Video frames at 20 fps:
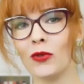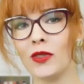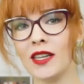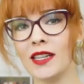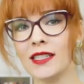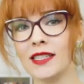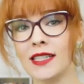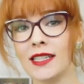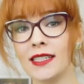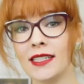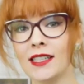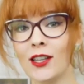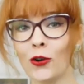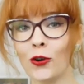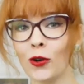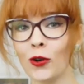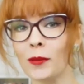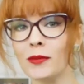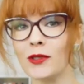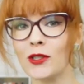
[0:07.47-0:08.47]
This is the
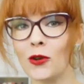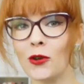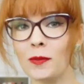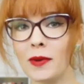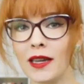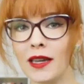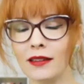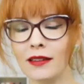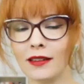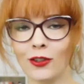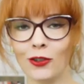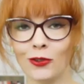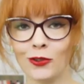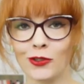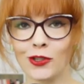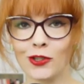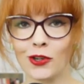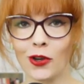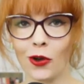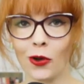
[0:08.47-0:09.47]
Cryptobeat
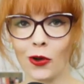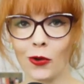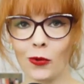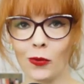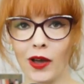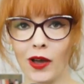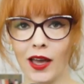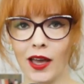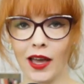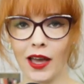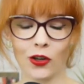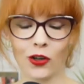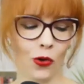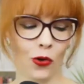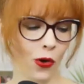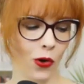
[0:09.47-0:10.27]
news show where I go